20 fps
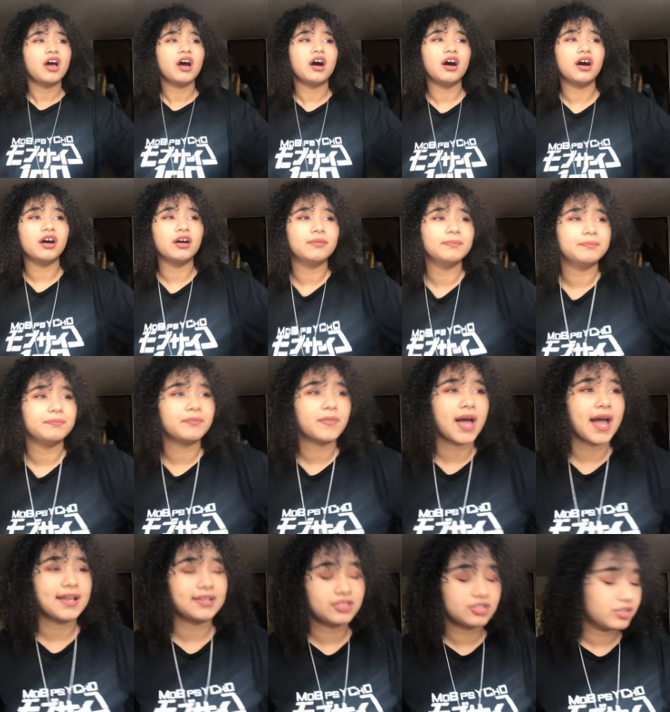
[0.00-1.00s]

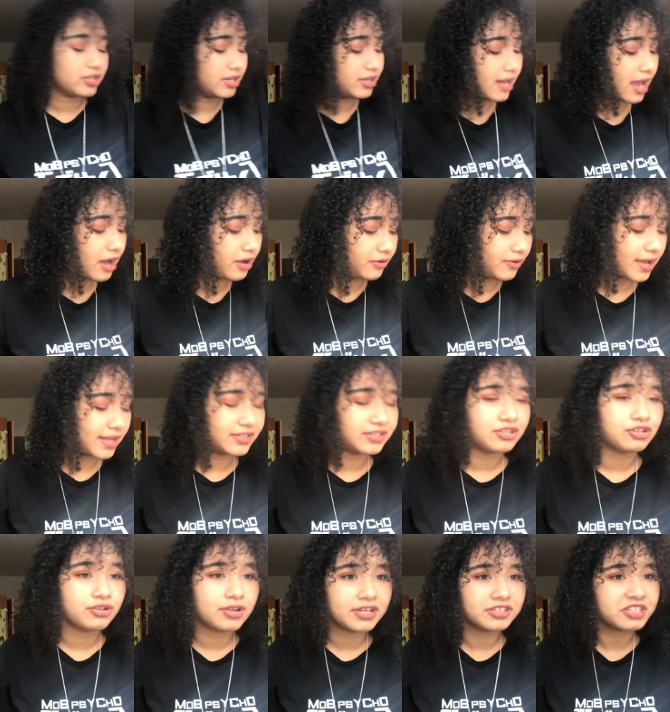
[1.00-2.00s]
I took it out as
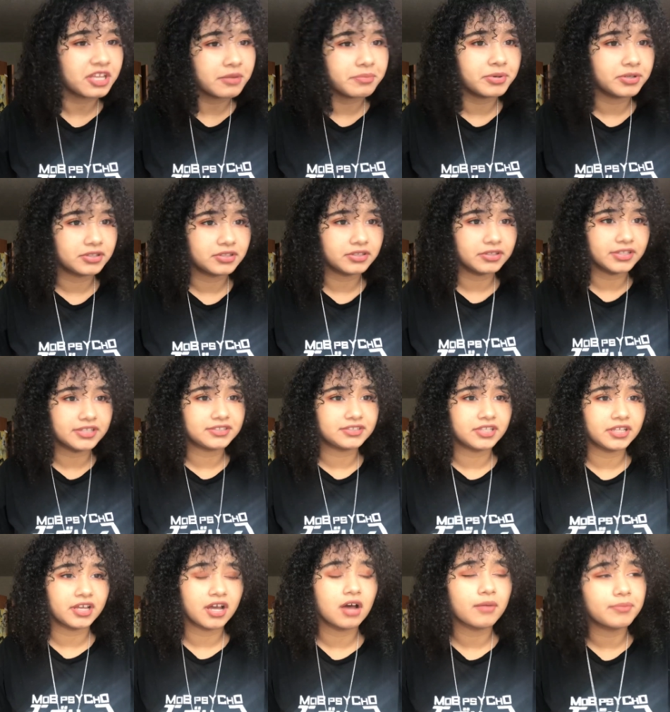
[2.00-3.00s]
soon as I put the
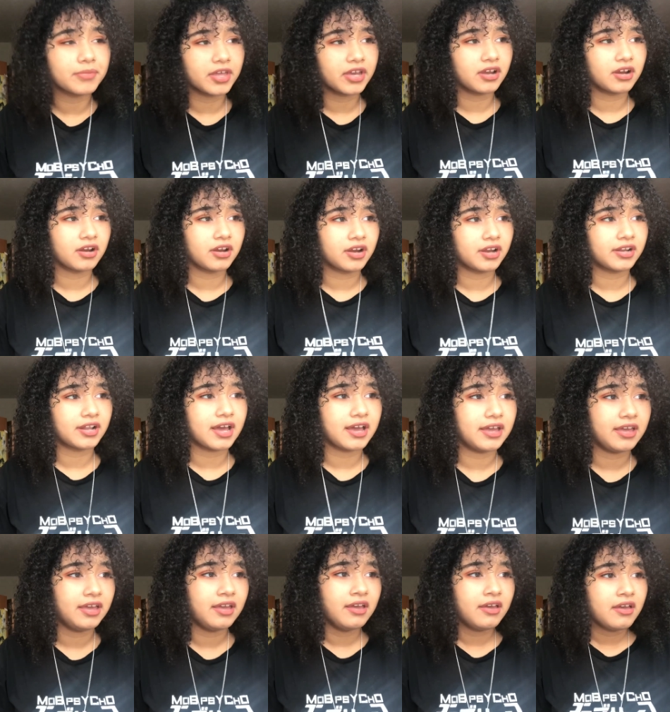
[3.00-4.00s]
listing up there, and
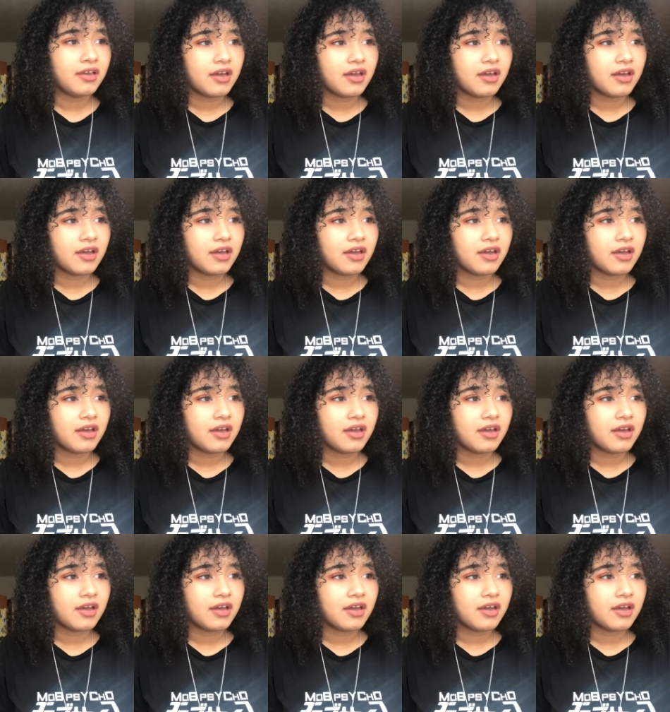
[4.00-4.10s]
I